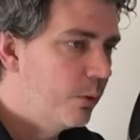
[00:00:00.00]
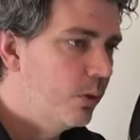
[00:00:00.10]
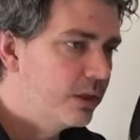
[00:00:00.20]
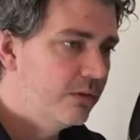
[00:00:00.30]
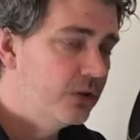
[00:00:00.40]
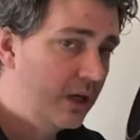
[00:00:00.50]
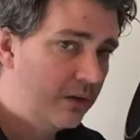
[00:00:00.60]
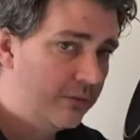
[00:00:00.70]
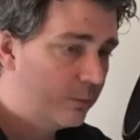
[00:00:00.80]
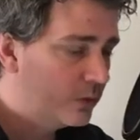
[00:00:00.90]
but what they've
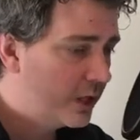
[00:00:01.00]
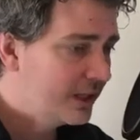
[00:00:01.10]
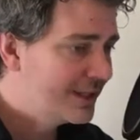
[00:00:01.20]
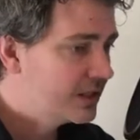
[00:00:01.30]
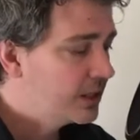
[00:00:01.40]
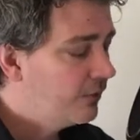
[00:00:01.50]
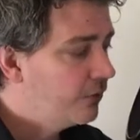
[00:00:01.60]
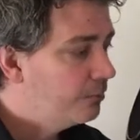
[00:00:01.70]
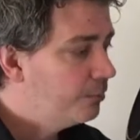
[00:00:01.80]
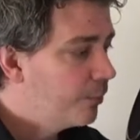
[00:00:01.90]
done is stuff
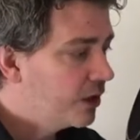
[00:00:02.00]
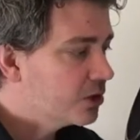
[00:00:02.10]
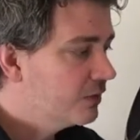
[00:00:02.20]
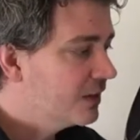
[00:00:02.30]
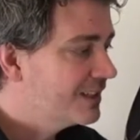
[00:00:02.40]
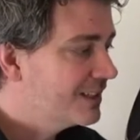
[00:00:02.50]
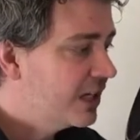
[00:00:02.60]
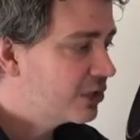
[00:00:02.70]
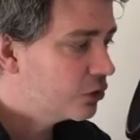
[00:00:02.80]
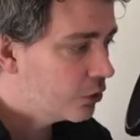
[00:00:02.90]
a bunch of
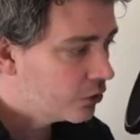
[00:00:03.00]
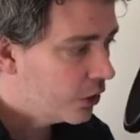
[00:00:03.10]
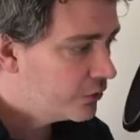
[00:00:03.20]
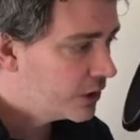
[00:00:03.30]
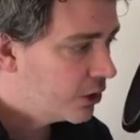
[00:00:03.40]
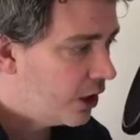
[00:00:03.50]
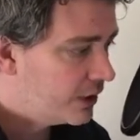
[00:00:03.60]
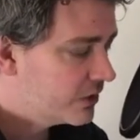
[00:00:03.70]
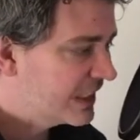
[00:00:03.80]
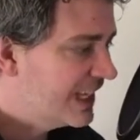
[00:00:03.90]
additional closing
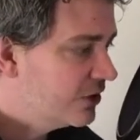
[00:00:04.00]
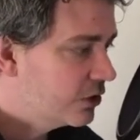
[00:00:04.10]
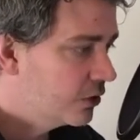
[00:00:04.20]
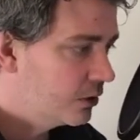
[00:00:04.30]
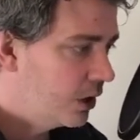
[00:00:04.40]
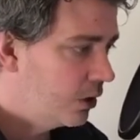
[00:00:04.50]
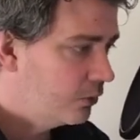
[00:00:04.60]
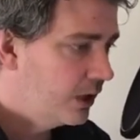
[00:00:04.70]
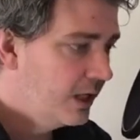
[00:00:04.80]
costs into your loan